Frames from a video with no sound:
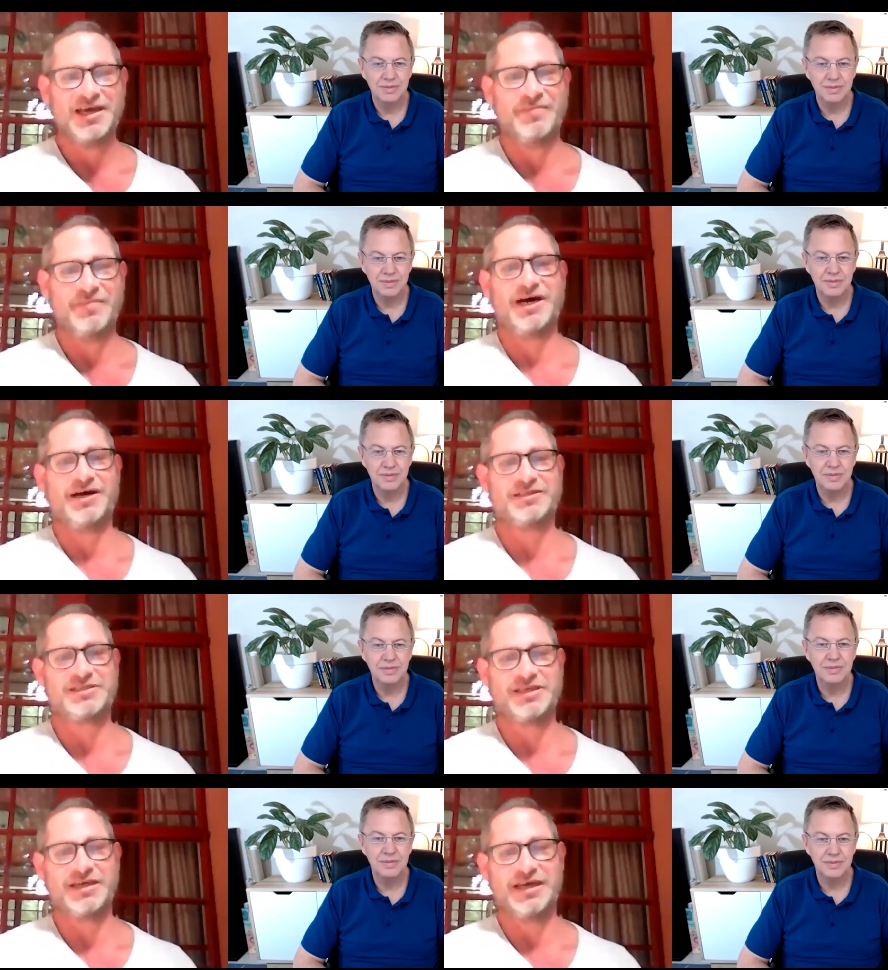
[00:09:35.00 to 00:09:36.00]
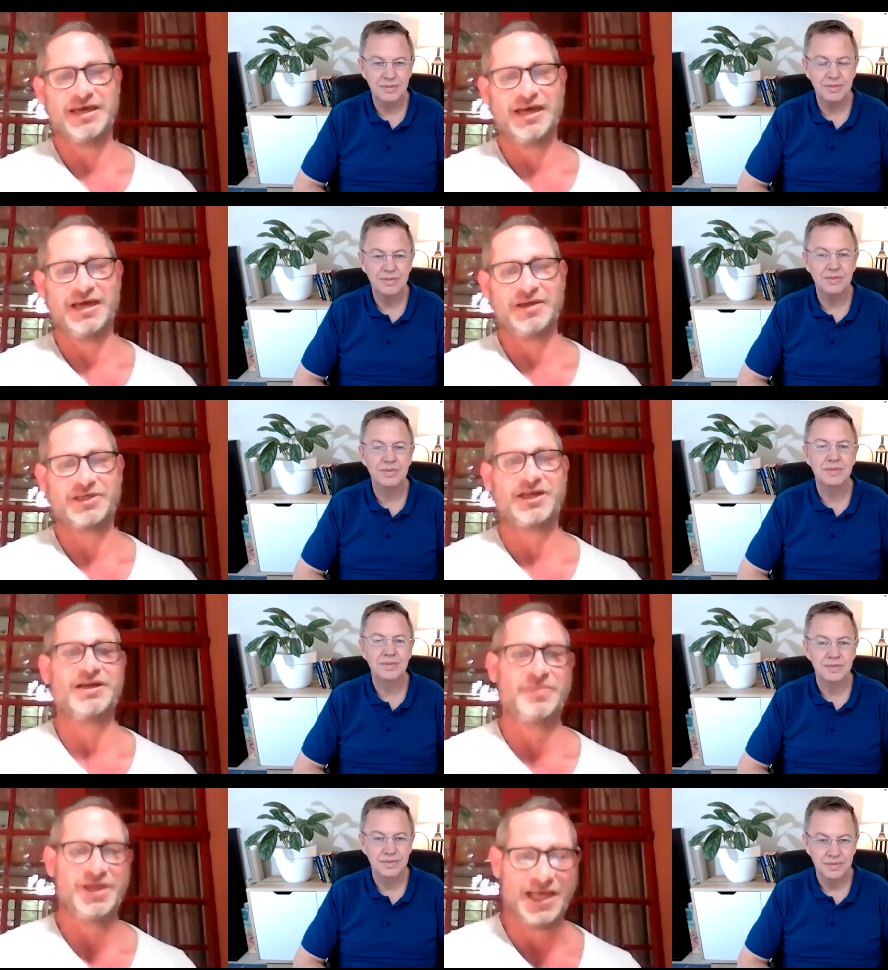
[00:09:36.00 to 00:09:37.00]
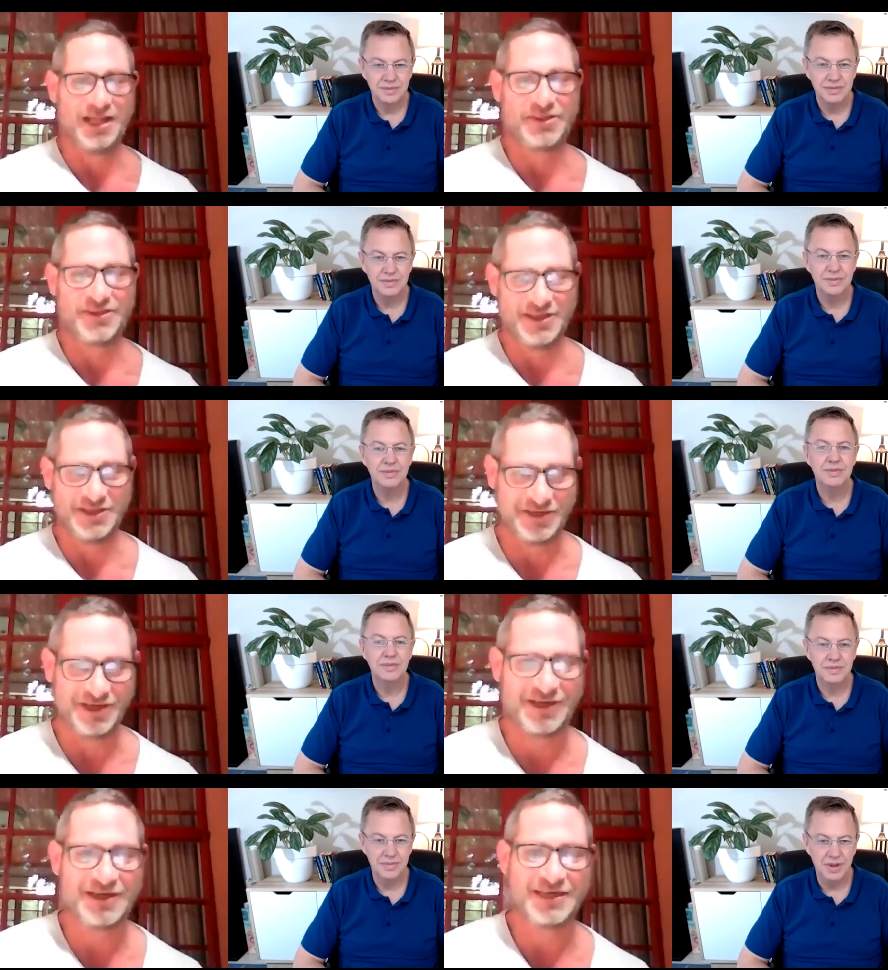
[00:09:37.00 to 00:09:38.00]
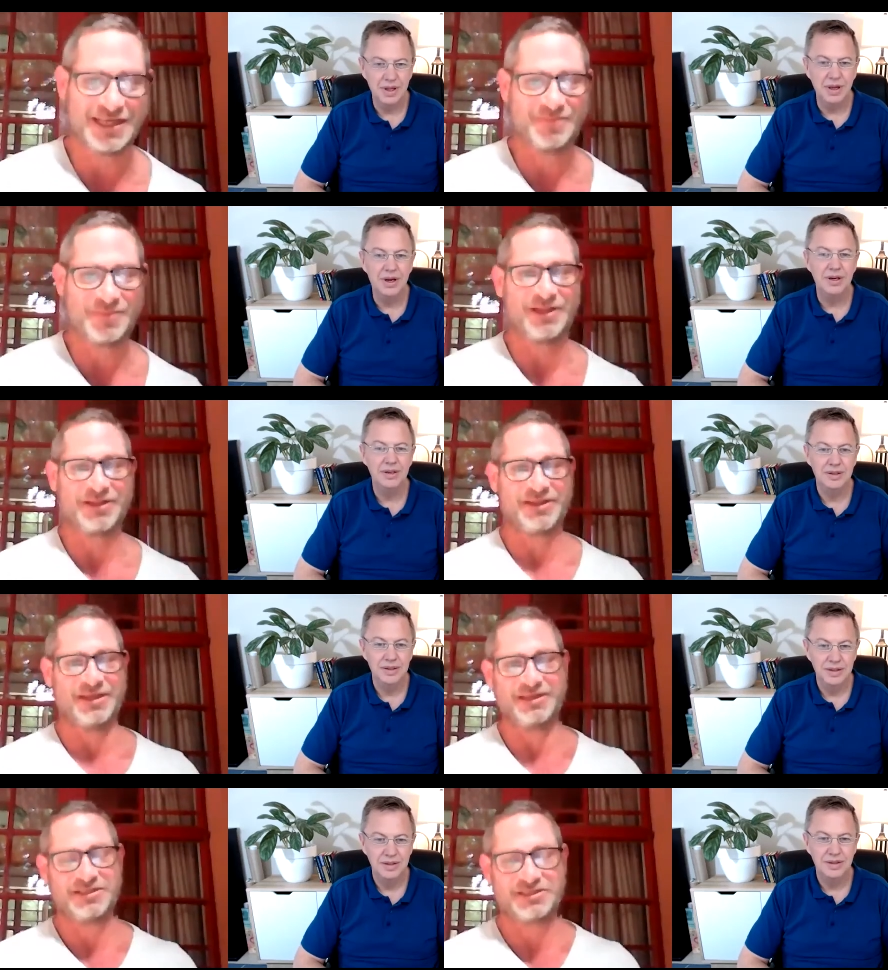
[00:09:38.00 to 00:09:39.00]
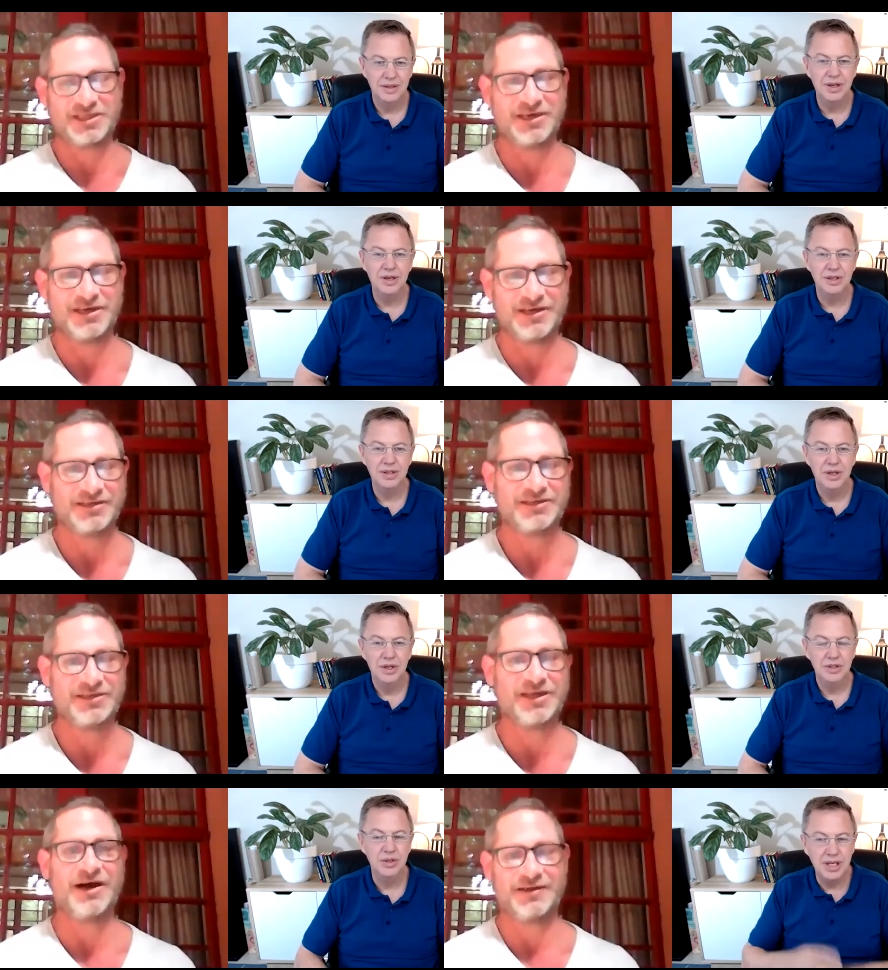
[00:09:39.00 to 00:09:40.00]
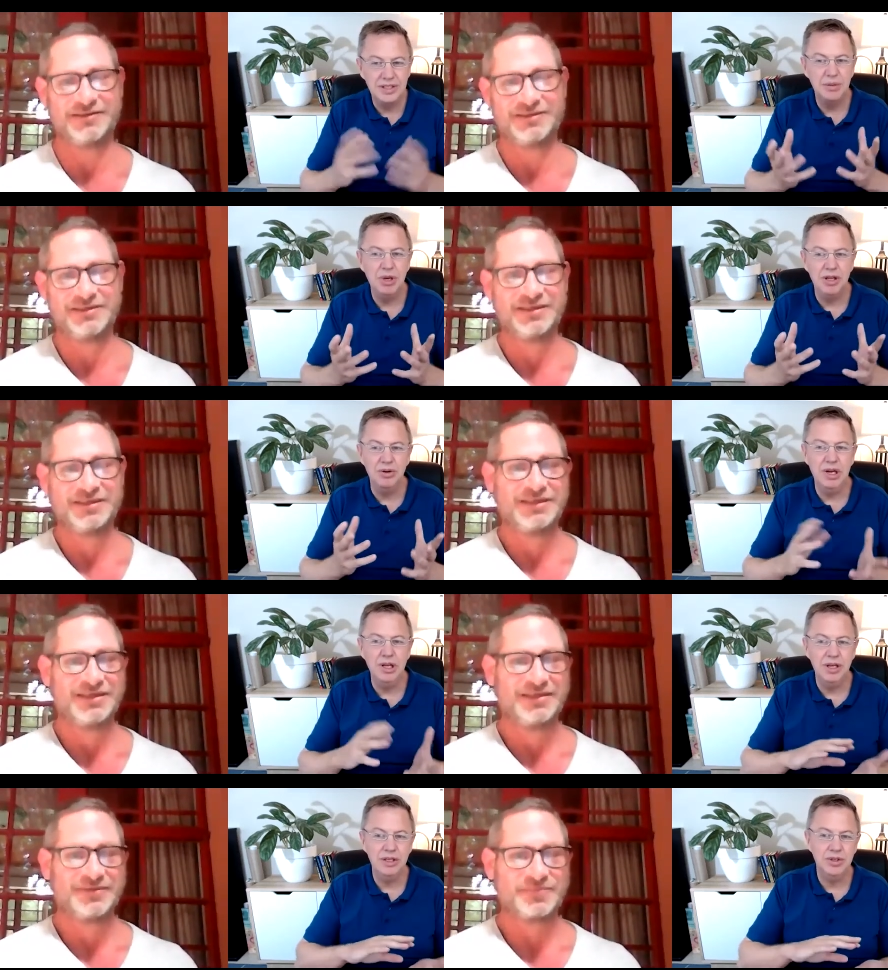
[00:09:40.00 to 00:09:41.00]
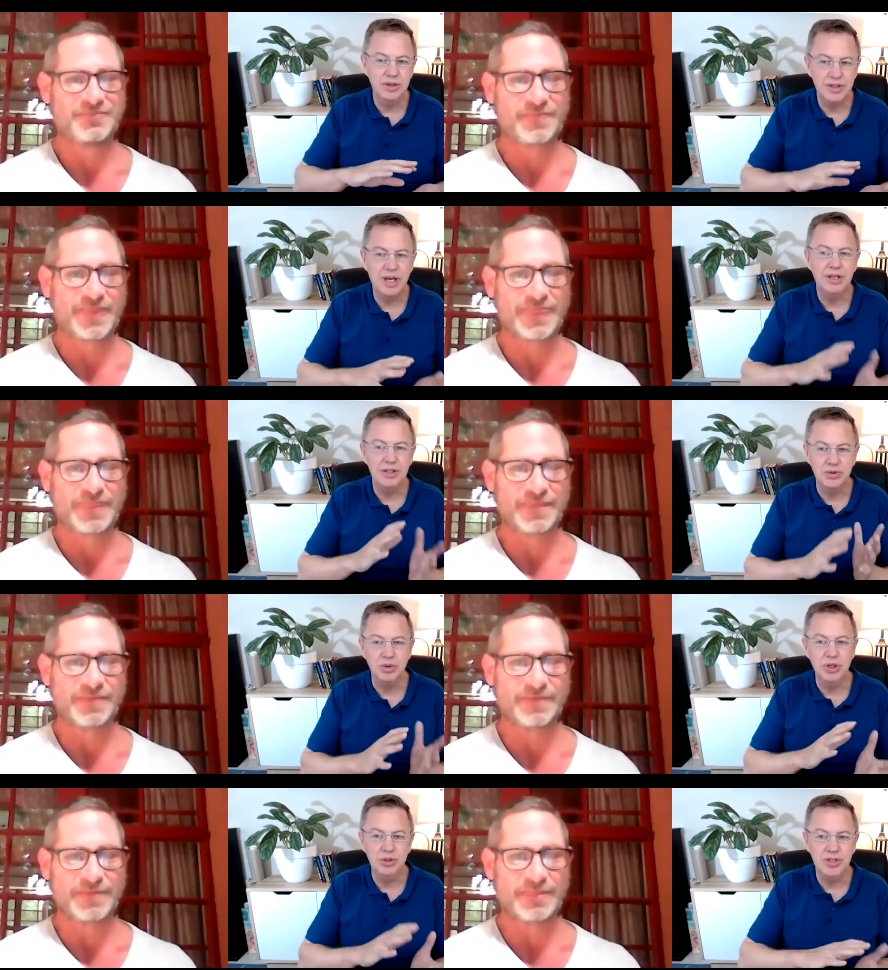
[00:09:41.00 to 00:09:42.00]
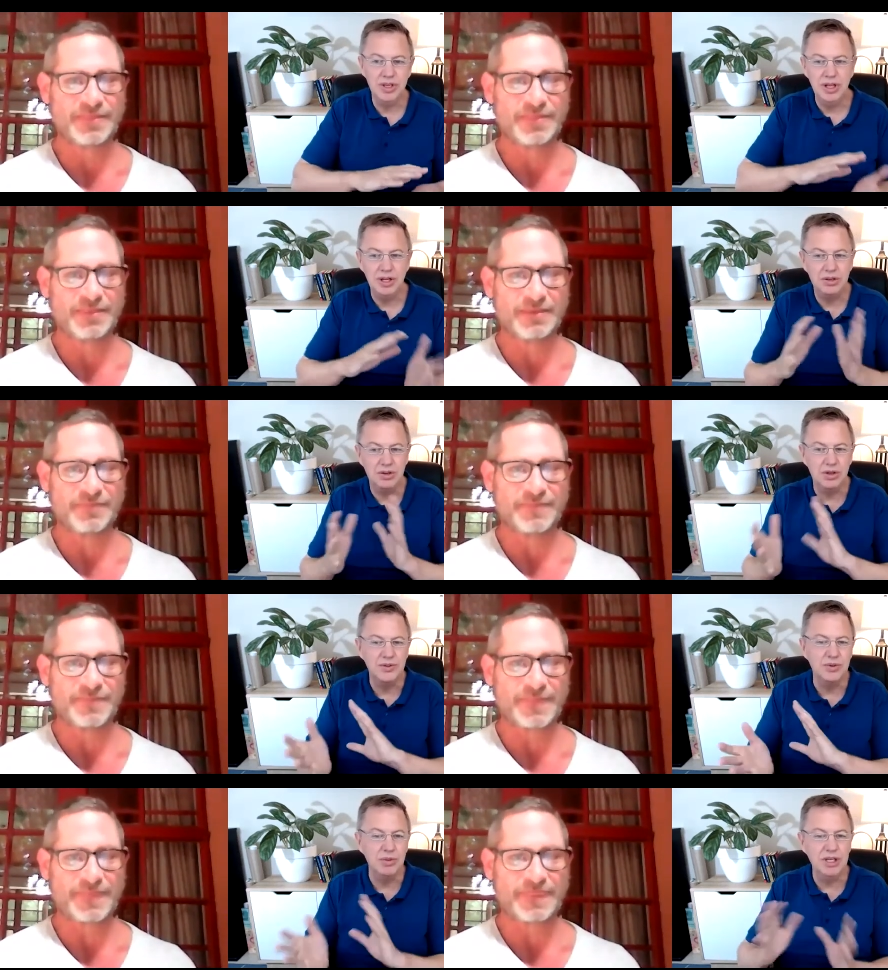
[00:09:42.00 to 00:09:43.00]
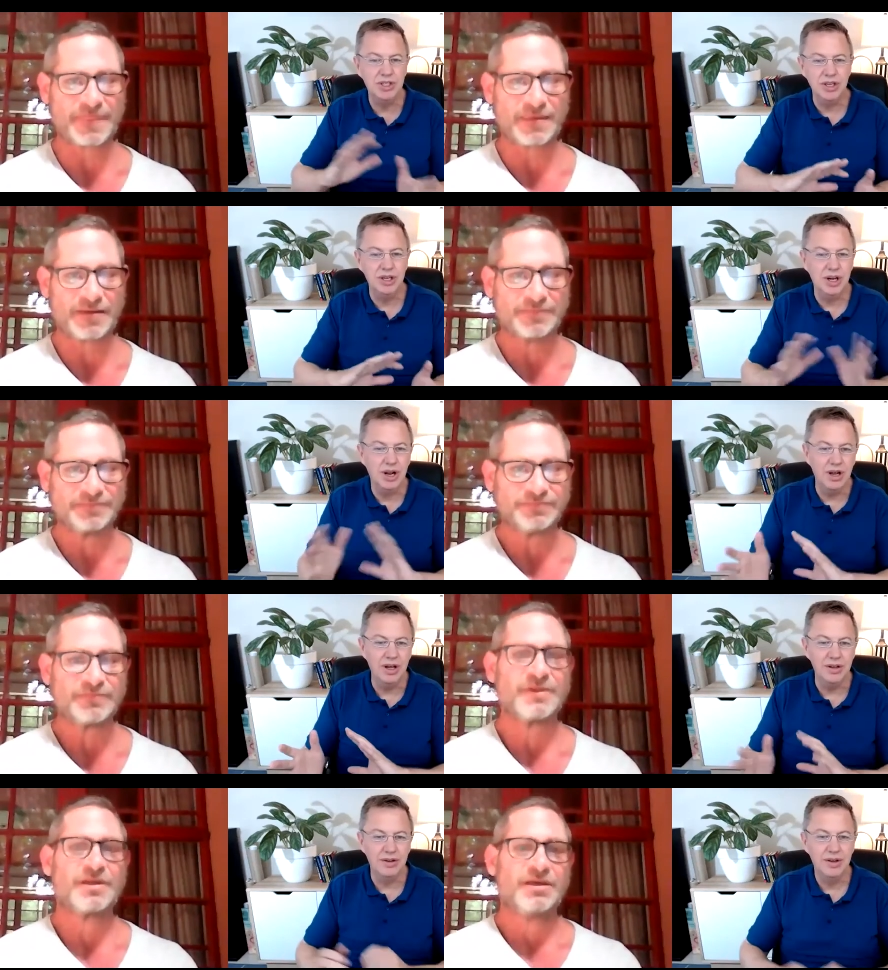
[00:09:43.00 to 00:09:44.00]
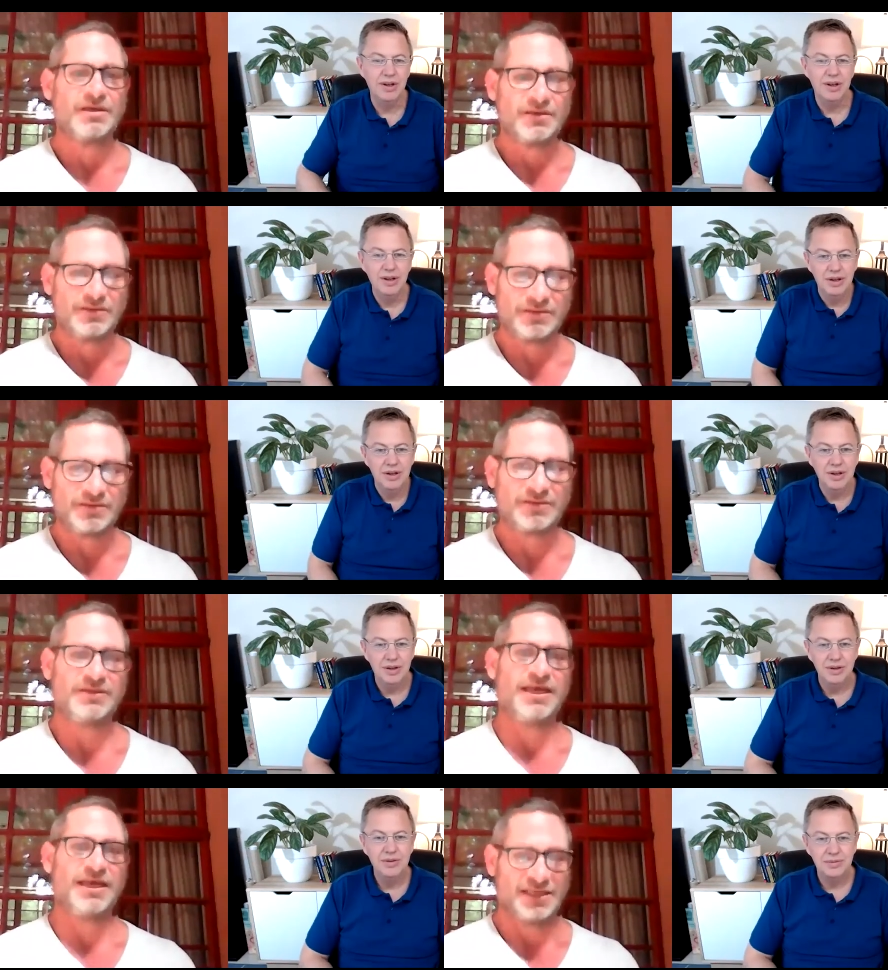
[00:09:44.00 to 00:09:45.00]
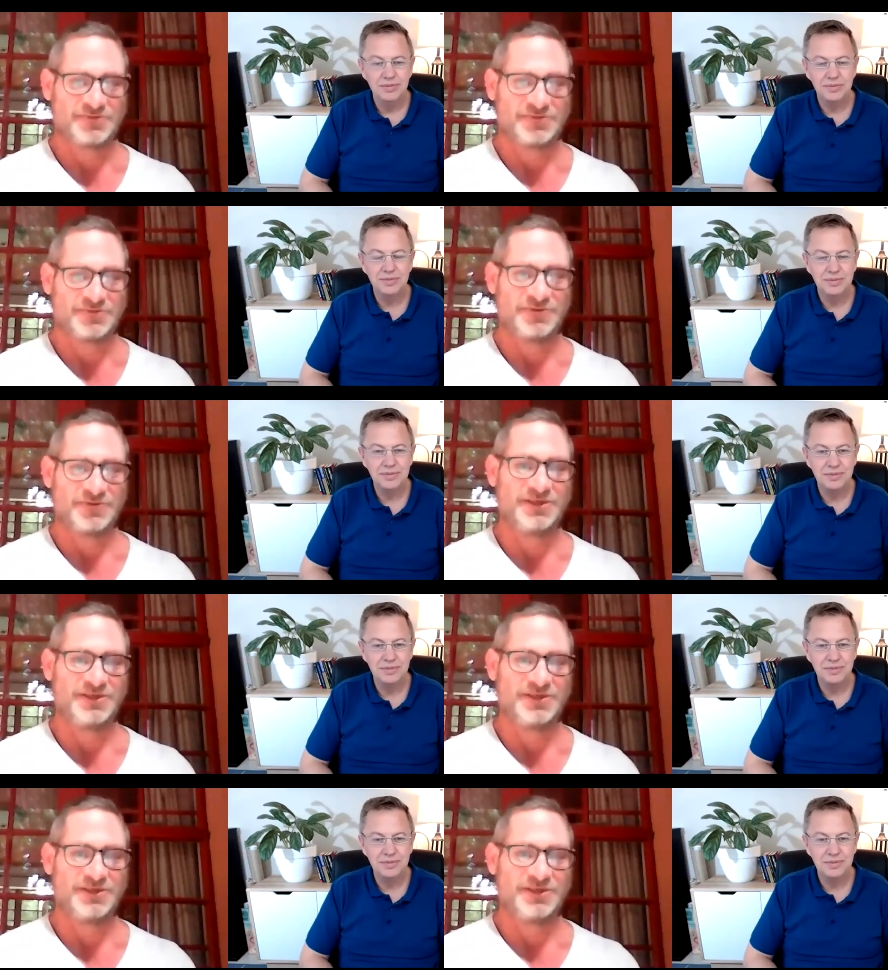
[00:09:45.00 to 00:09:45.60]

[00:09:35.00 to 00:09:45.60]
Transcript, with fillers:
Speaker 1: about uh, trying to be healthy, you know, and keep yeah. healthy. So yeah, yeah. So
Speaker 2: that's something that really gets you excited is when you see that transformation in a client. Yes,
Speaker 1: when you